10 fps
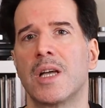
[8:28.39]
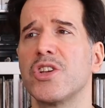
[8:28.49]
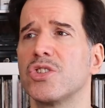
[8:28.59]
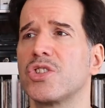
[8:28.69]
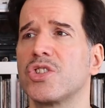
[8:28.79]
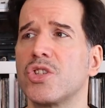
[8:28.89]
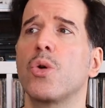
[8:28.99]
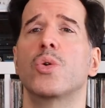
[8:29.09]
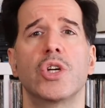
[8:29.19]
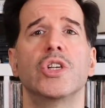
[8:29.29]
They're
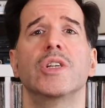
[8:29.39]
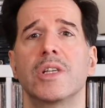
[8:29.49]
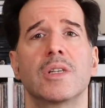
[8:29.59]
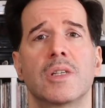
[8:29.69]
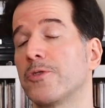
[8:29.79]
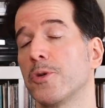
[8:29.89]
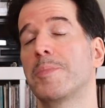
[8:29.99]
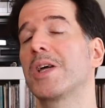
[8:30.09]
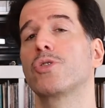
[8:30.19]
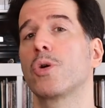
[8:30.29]
so good. For
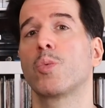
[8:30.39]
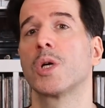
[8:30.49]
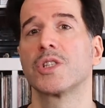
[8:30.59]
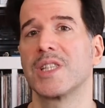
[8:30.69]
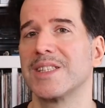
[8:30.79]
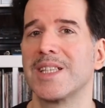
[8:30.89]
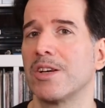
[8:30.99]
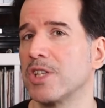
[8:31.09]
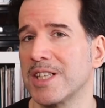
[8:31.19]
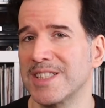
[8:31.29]
better or worse, they
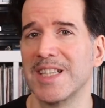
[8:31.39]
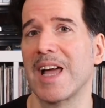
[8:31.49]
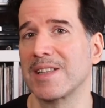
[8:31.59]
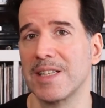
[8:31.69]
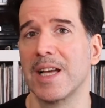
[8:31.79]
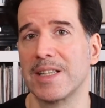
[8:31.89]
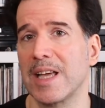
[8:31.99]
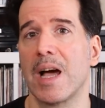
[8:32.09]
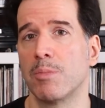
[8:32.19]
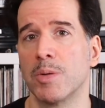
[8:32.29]
sounded exactly like
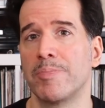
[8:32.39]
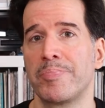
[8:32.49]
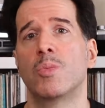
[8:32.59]
the album.